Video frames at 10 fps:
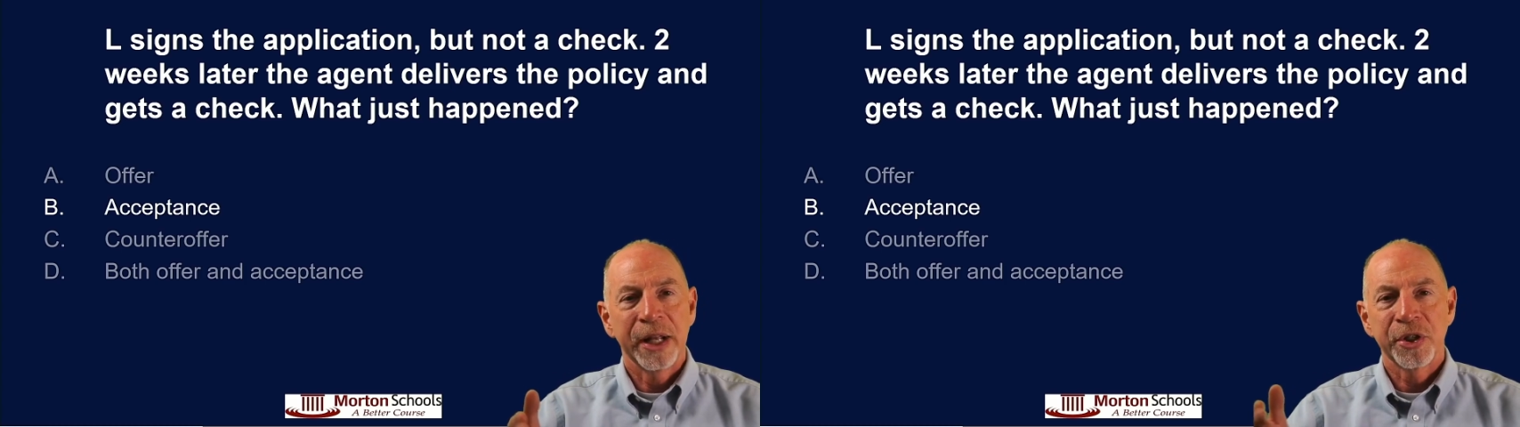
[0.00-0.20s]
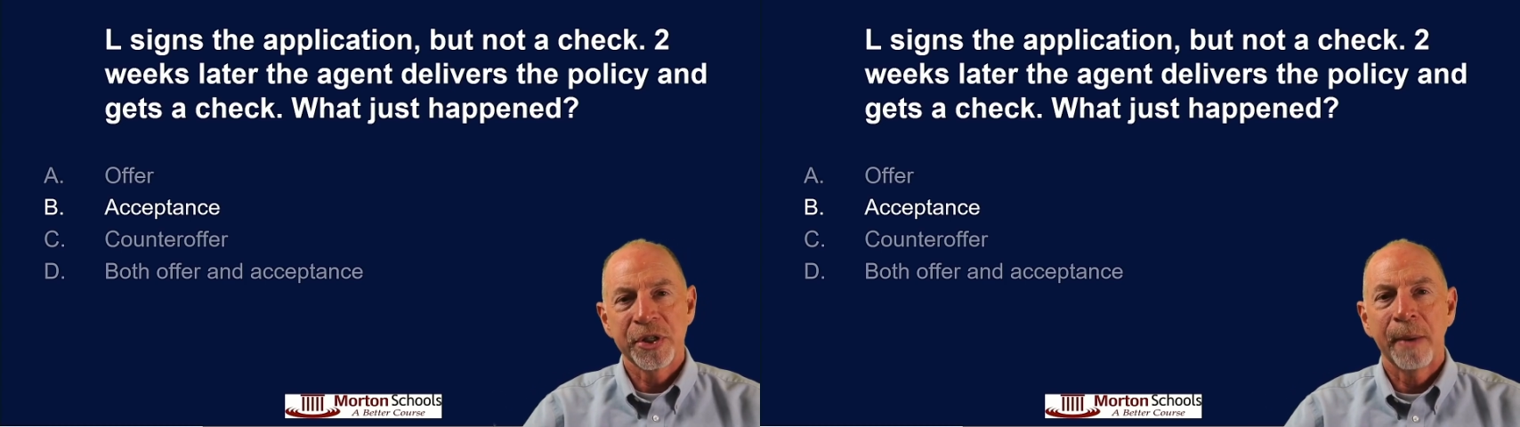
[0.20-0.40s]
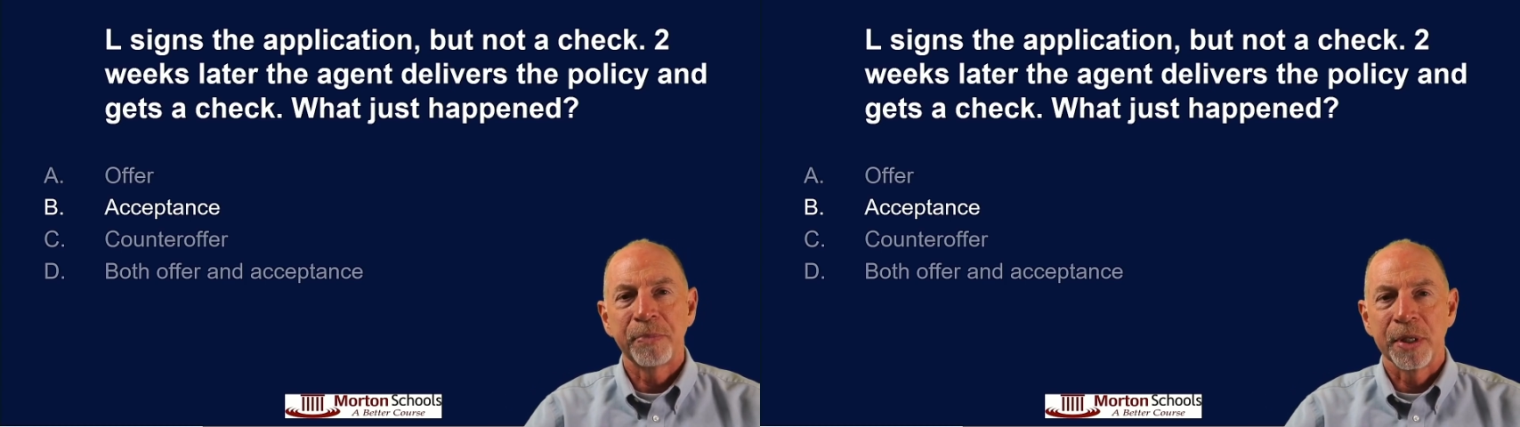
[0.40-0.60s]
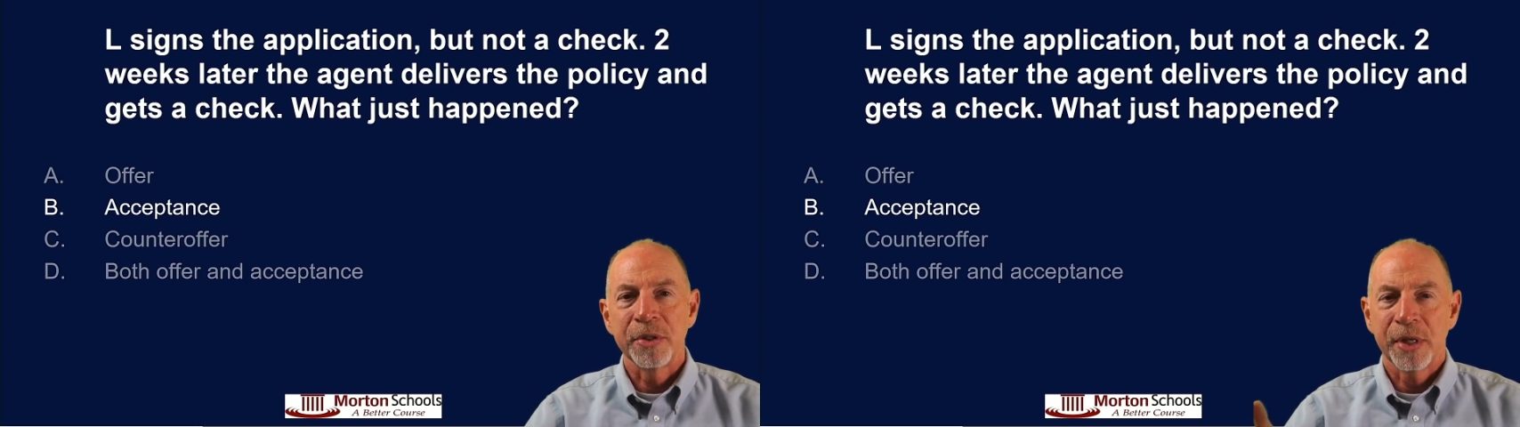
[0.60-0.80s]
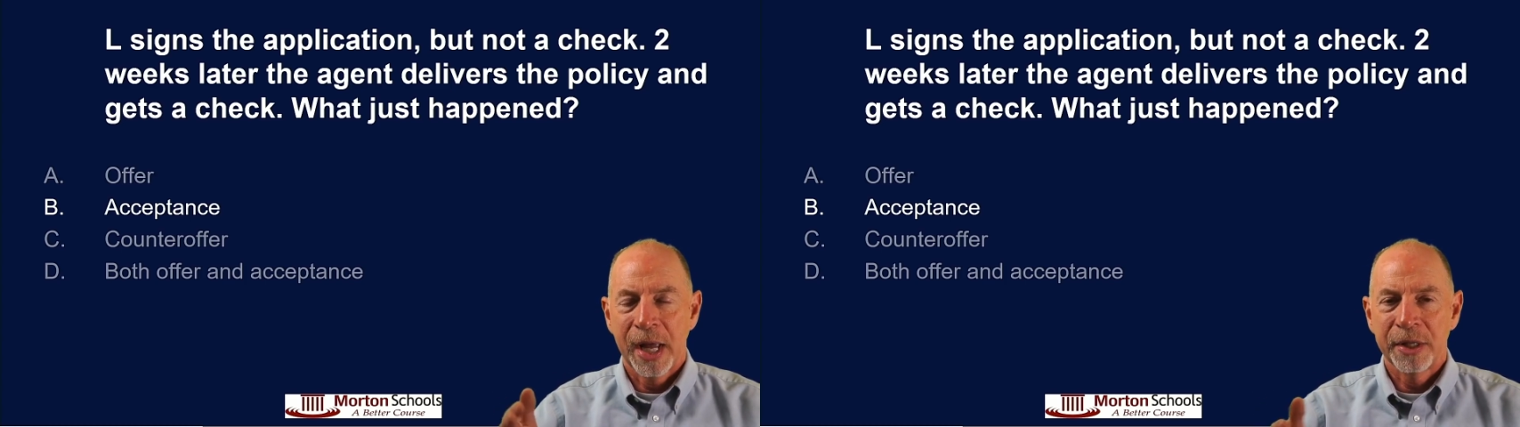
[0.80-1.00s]
and
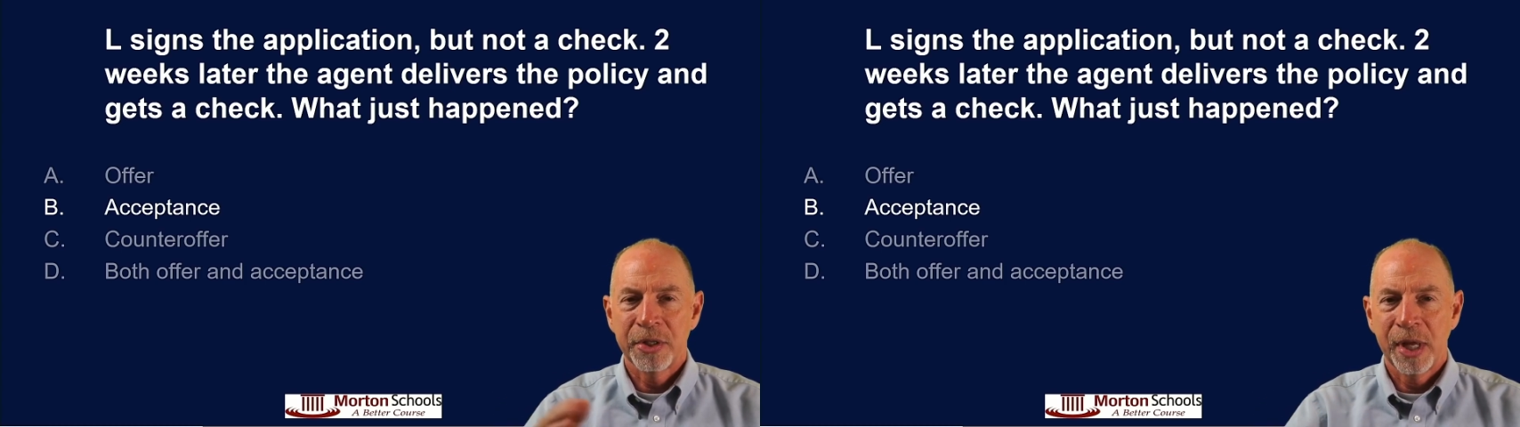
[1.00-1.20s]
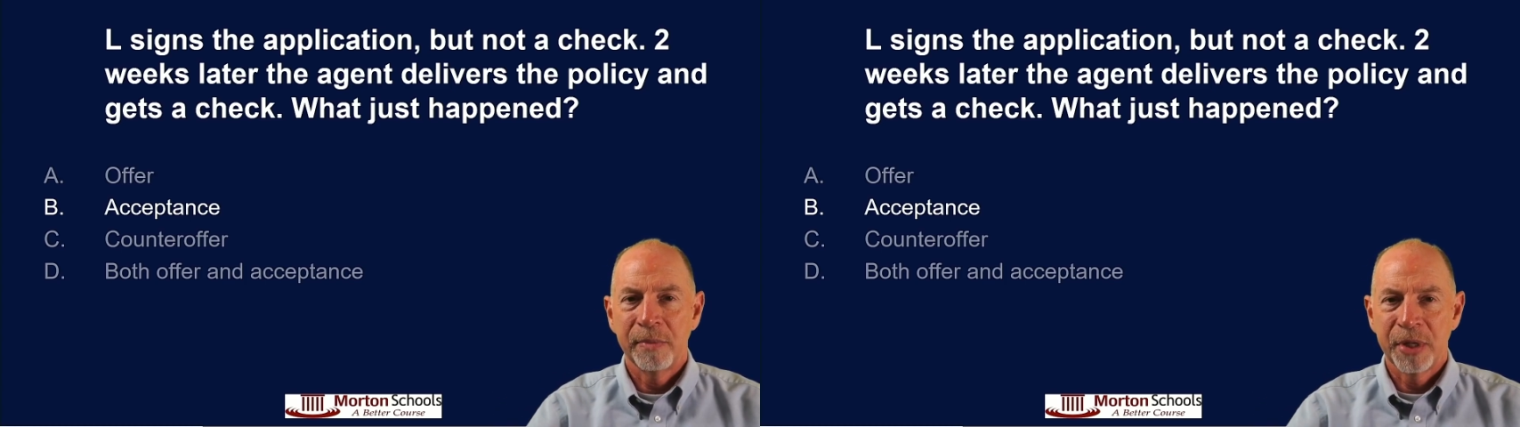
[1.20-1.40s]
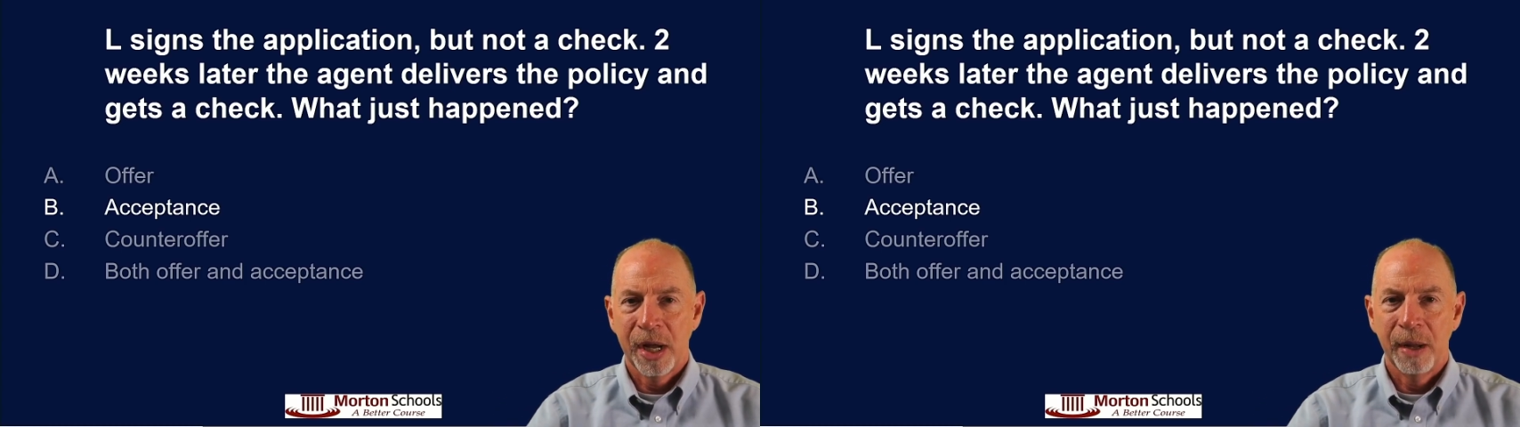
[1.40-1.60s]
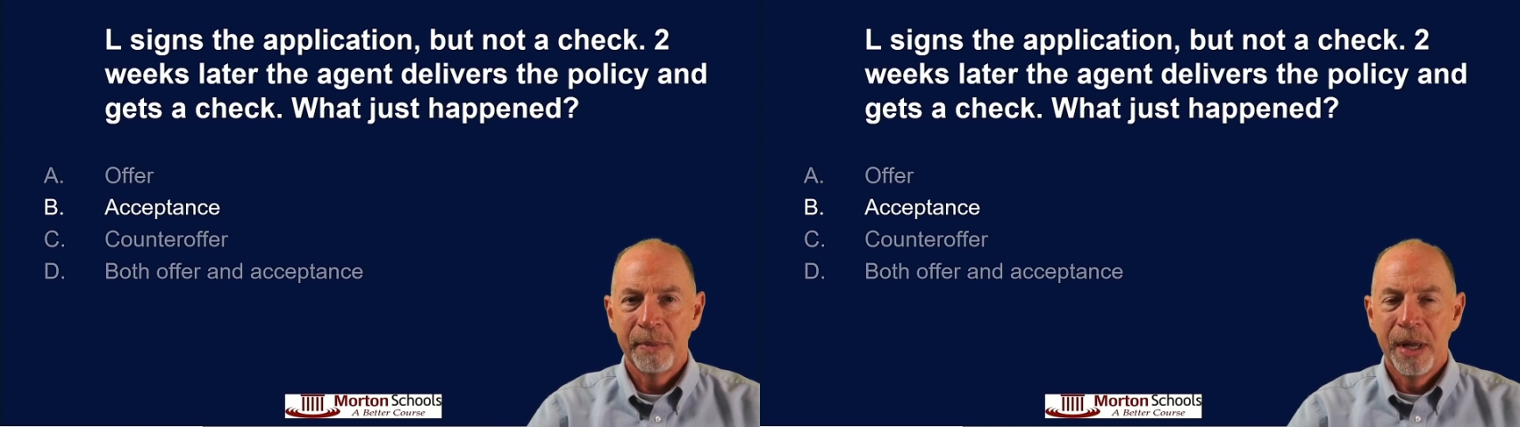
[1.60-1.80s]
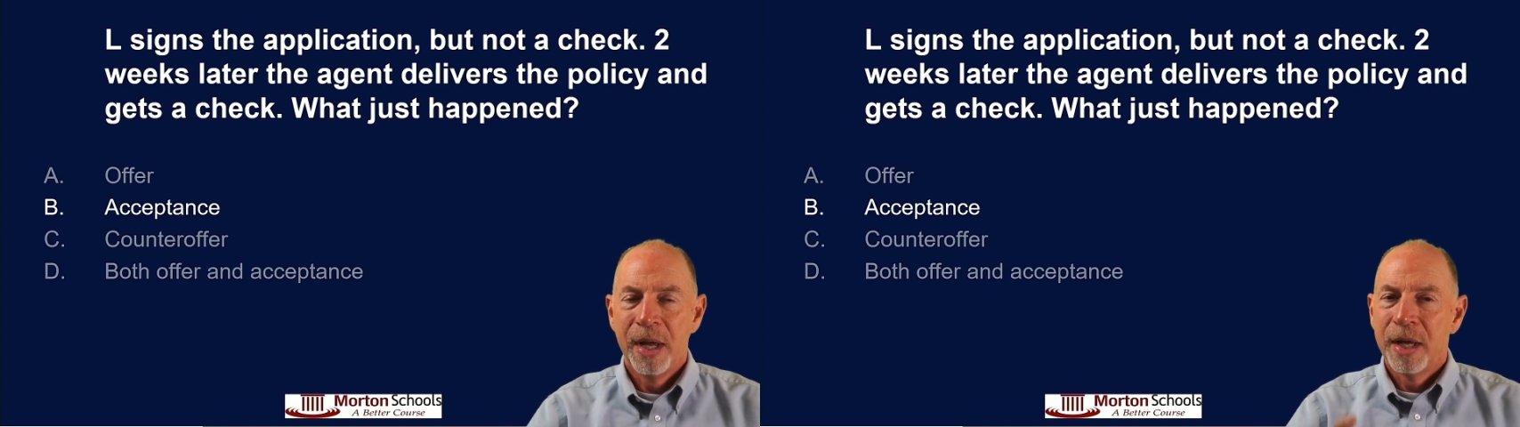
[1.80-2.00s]
acceptance at the same time.